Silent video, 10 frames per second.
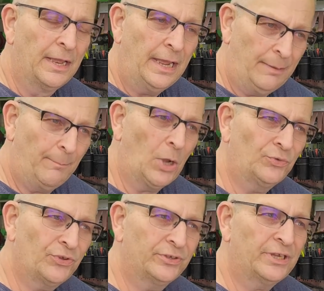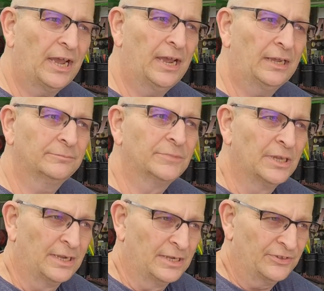And most of the time,
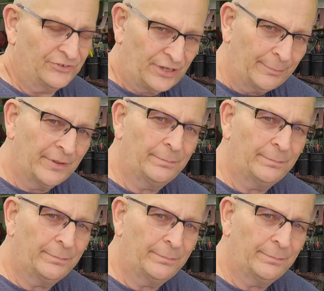some of